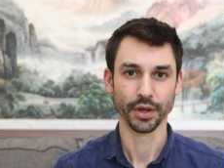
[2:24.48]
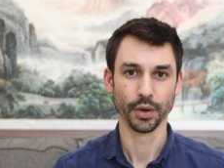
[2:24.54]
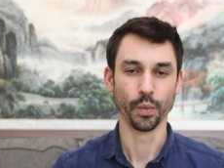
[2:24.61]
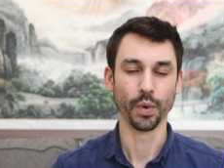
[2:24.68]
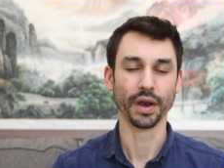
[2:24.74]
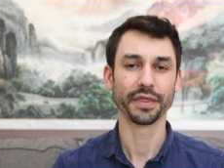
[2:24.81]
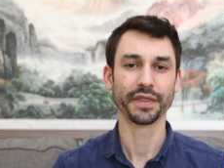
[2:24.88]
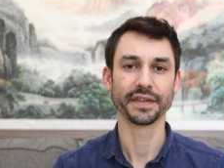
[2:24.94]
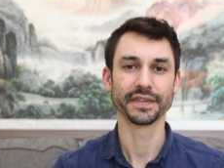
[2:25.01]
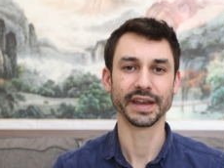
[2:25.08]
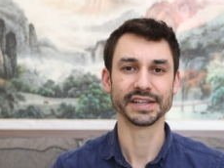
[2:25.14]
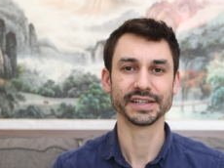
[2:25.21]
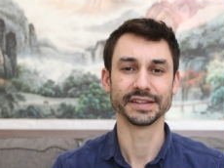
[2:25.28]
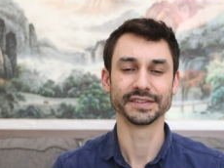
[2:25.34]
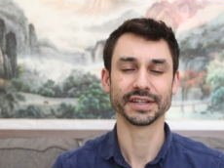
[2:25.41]
one thing that
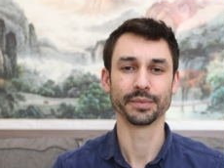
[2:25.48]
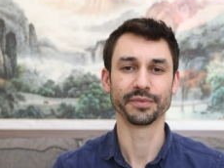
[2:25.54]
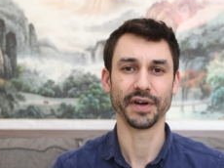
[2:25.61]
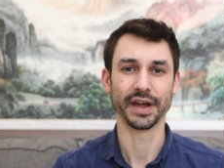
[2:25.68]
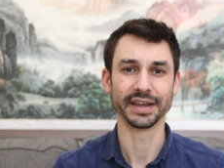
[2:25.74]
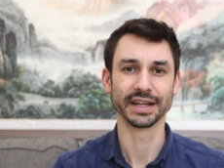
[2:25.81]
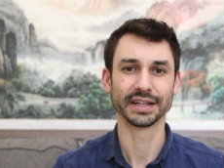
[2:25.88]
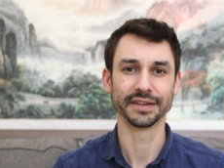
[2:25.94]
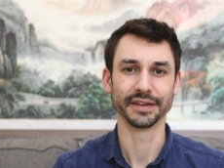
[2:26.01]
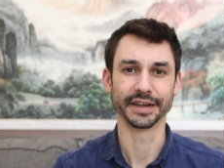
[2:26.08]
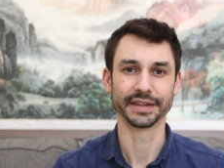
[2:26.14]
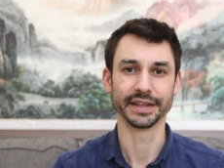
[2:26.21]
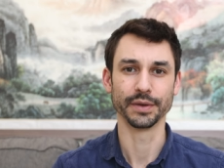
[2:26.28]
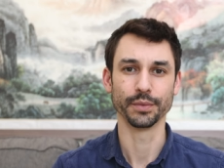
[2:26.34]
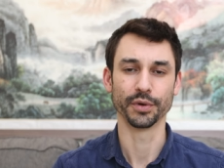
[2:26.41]
I ended up finding
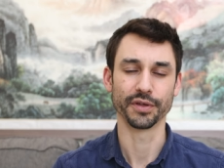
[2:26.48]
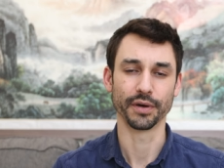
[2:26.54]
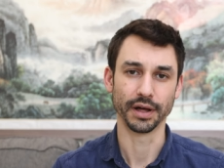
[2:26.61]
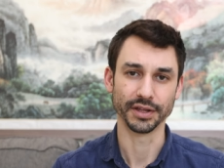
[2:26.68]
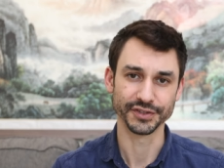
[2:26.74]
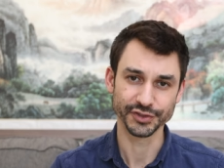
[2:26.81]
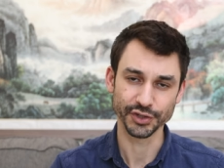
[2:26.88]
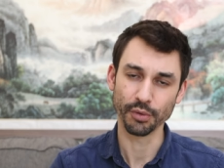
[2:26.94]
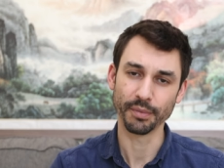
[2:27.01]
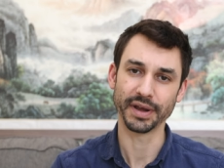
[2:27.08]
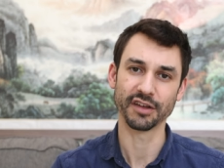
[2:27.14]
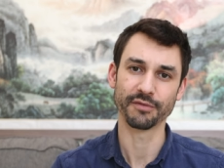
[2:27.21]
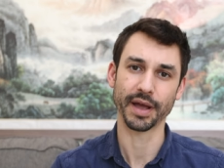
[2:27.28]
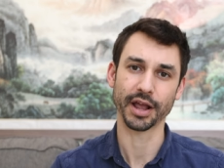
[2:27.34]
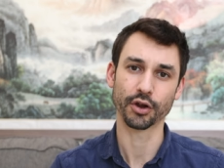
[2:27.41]
clinically with so
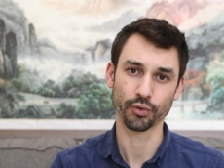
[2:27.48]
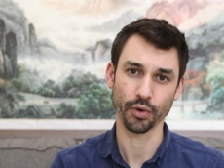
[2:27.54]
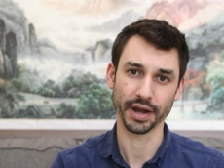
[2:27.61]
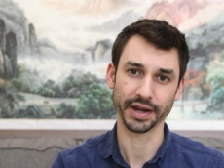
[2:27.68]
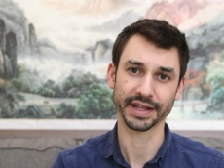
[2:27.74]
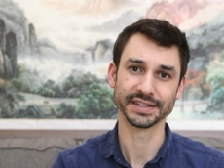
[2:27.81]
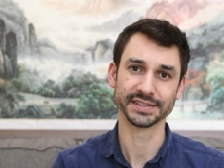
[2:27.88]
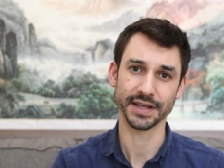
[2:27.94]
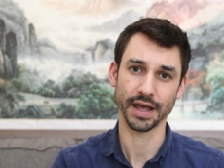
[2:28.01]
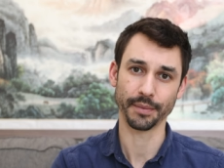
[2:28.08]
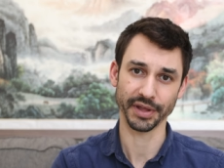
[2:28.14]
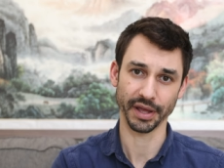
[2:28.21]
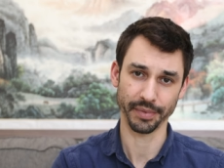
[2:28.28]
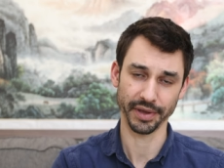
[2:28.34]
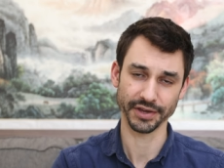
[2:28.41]
many of my chronic
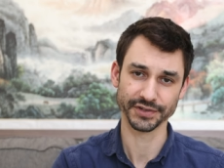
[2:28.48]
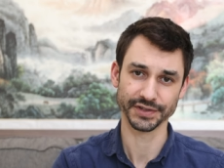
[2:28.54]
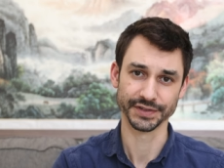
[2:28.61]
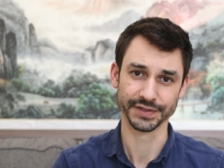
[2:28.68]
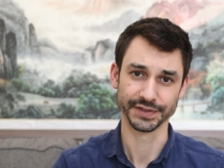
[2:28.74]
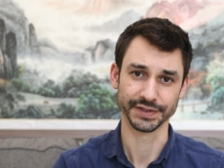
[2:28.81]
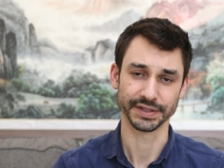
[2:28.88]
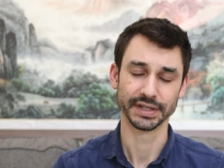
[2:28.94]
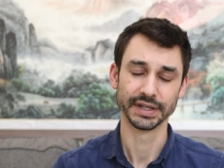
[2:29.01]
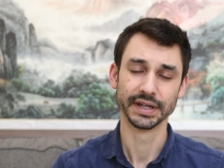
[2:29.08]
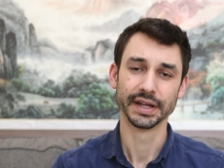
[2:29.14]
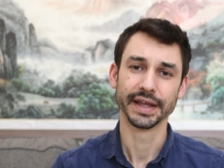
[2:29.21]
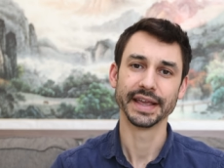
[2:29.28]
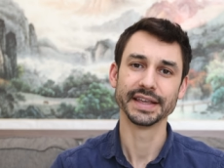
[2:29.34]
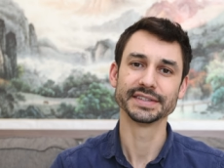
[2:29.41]
insomnia patients
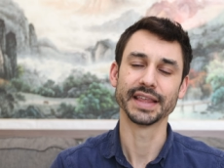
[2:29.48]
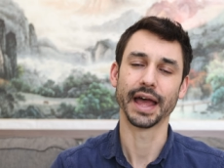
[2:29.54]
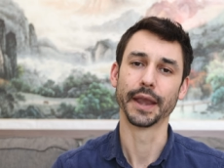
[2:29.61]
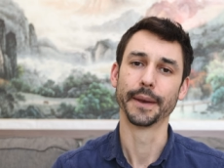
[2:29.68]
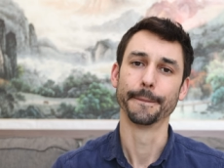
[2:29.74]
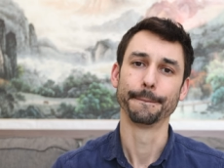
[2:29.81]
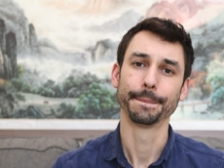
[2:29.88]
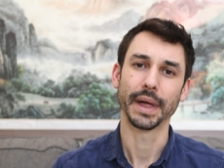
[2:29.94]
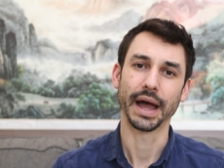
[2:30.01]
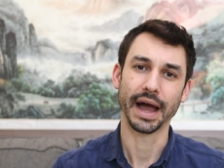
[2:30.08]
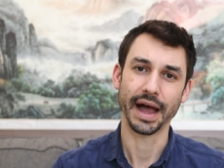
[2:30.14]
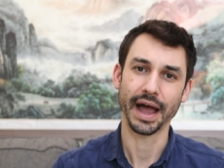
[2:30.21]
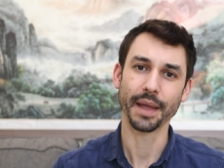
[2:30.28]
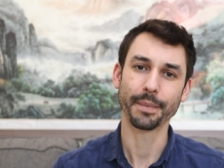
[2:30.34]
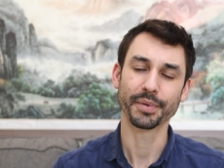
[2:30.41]
is that a
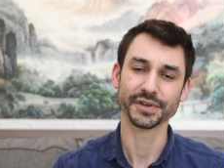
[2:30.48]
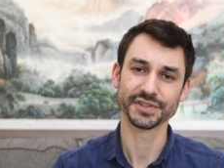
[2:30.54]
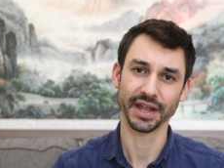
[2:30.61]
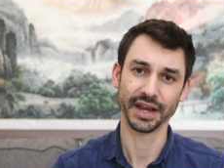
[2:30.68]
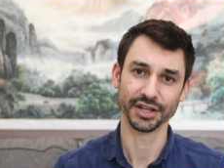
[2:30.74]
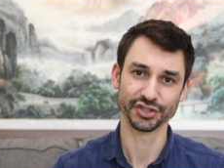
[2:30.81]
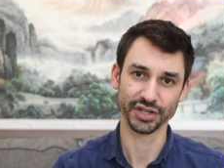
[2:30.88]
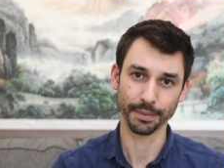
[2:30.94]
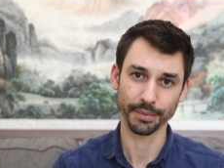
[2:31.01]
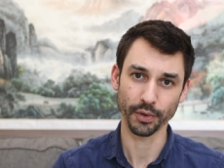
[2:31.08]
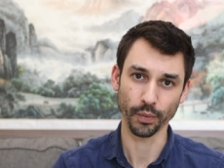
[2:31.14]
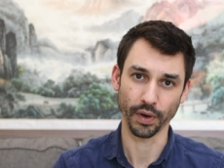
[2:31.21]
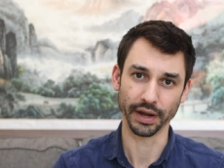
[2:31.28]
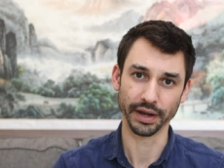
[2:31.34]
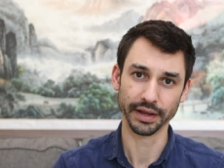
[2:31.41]
high percentage, number
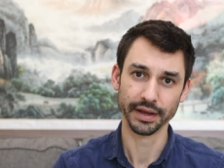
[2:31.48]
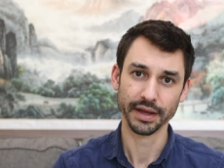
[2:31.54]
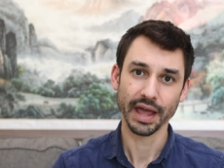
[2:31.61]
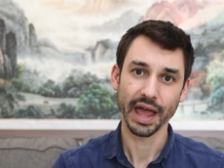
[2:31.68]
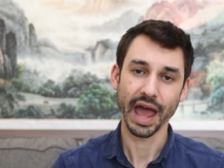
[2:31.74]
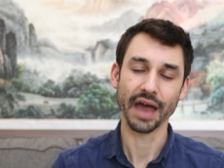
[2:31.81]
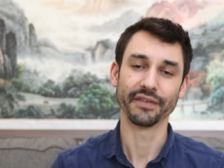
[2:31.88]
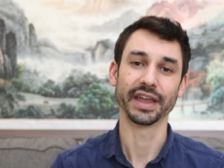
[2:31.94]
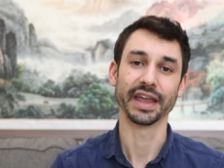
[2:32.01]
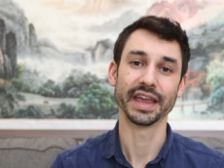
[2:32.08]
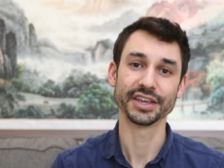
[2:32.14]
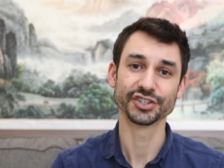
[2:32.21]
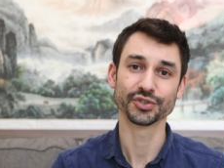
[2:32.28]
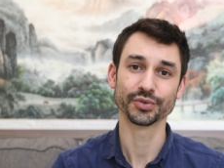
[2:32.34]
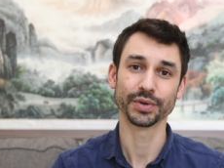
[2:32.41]
one, have a
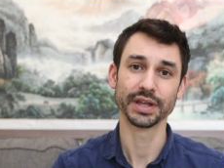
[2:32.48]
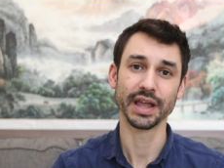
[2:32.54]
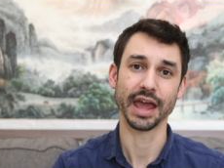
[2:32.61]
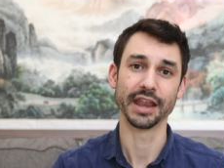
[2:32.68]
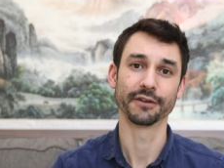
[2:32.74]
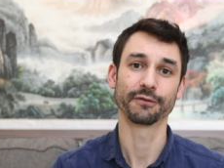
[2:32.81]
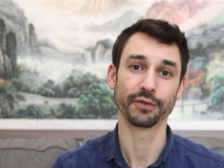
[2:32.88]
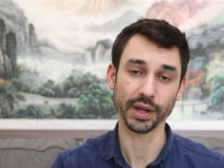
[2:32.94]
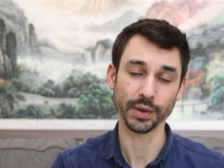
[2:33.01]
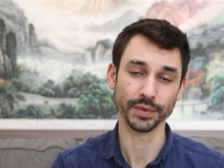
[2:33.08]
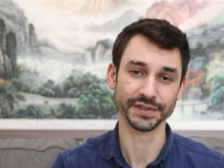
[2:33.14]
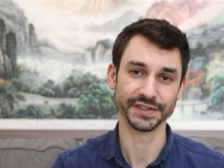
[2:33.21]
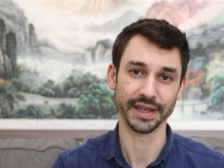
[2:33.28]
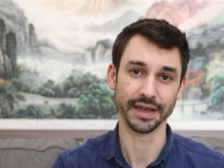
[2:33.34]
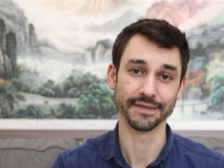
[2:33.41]
history and a
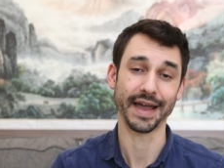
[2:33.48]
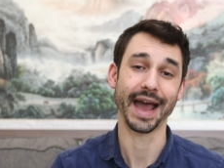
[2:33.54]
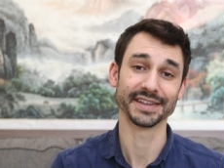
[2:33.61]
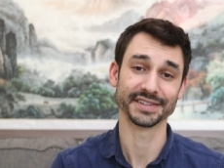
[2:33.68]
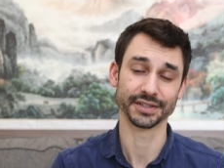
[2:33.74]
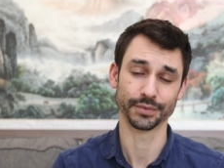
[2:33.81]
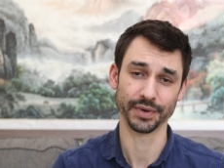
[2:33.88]
frequency of acid